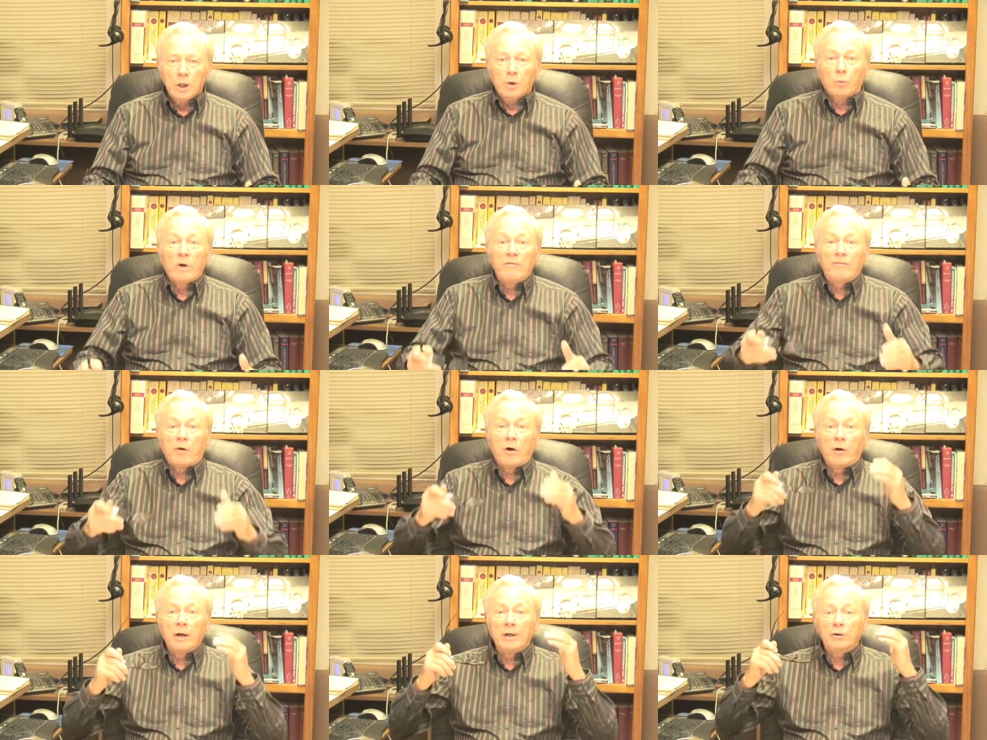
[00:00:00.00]

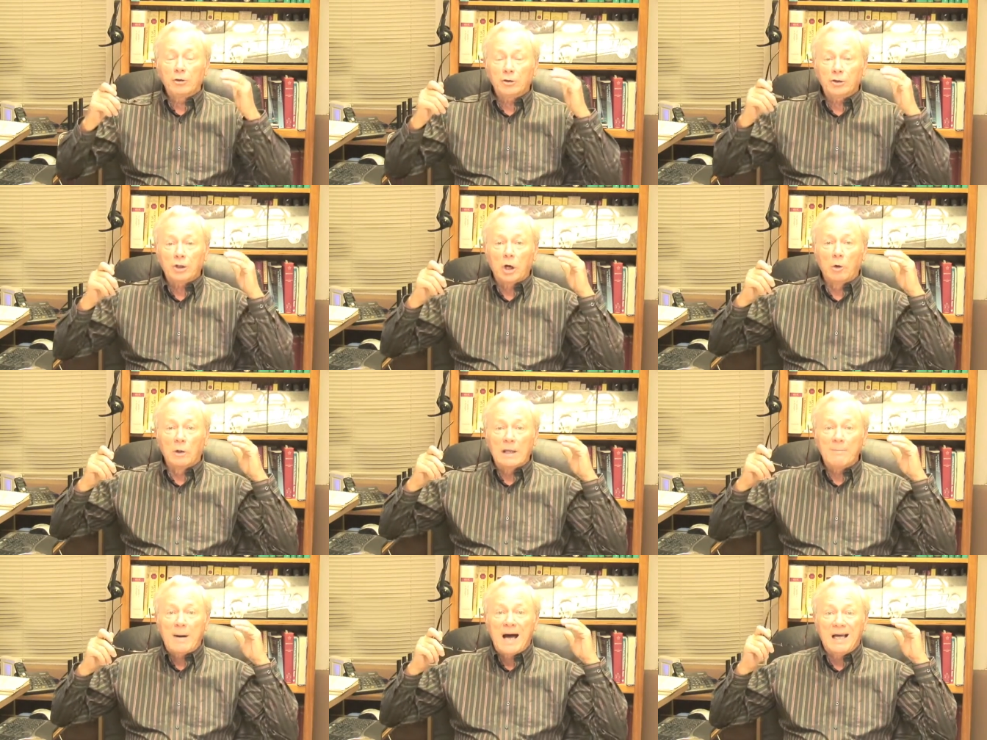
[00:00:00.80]
referring to
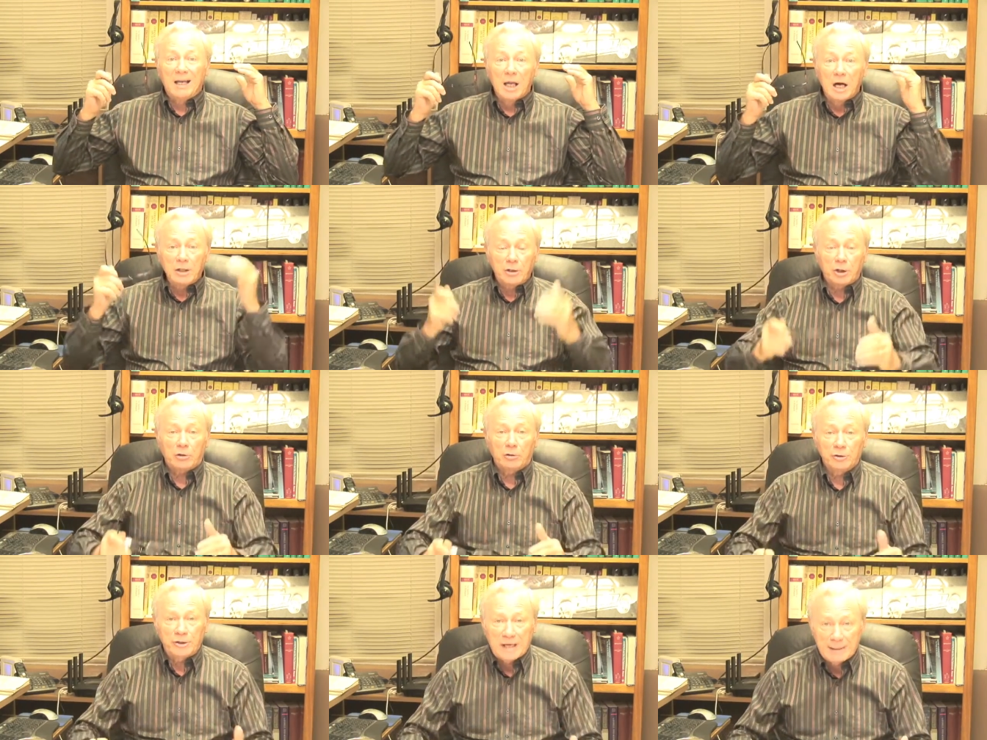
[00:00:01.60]
solely
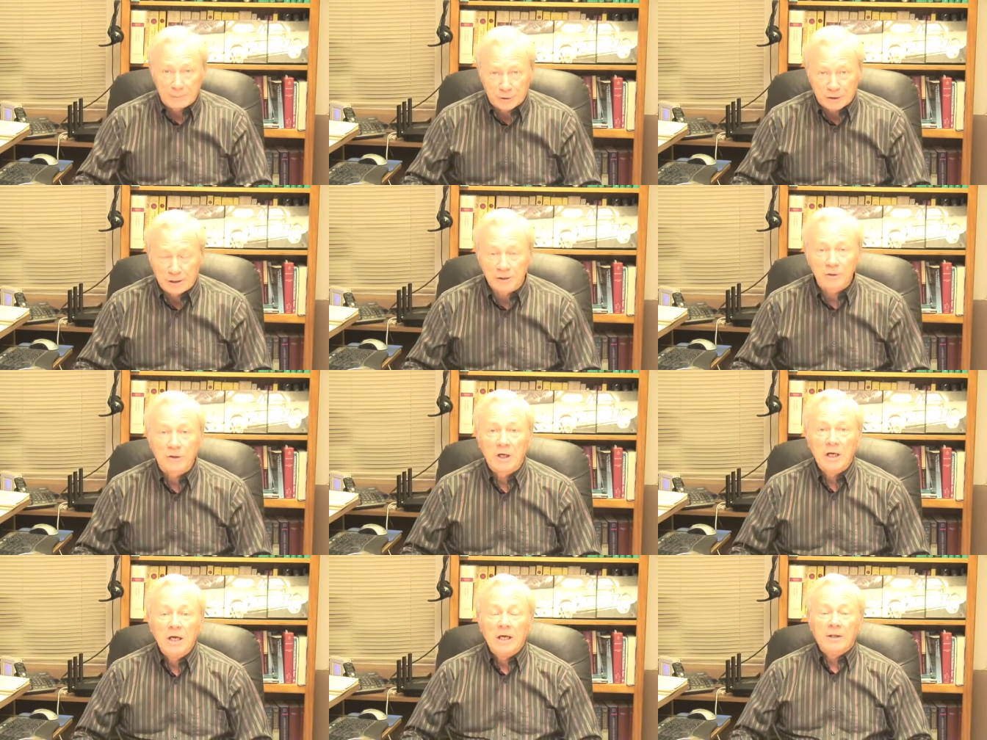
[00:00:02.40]
biological substance,
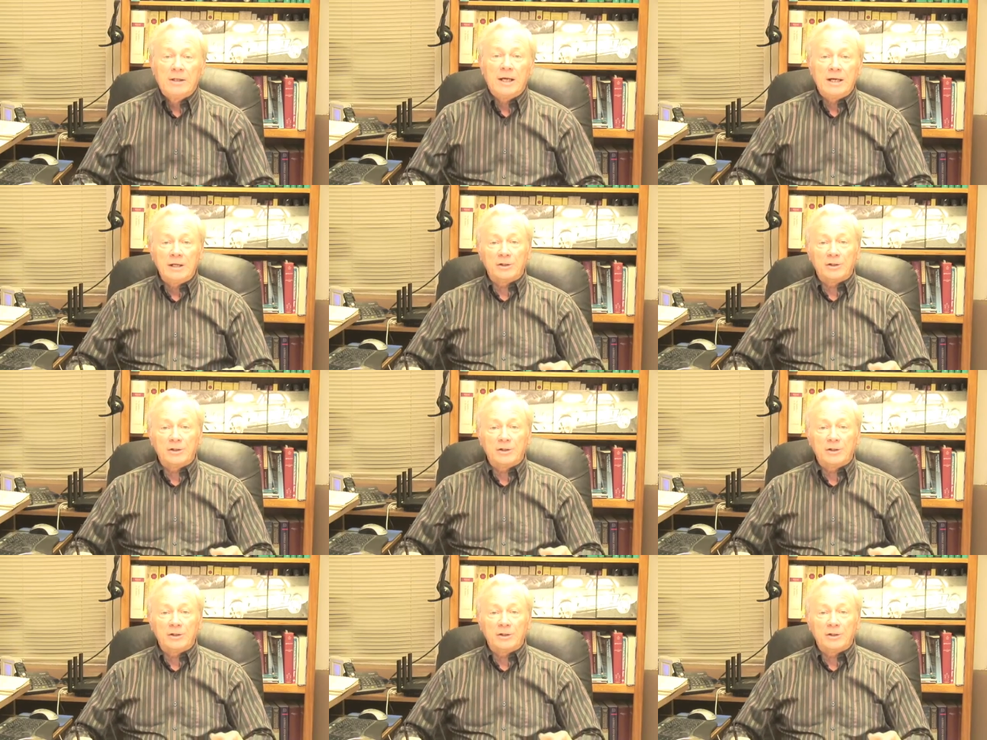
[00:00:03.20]
then he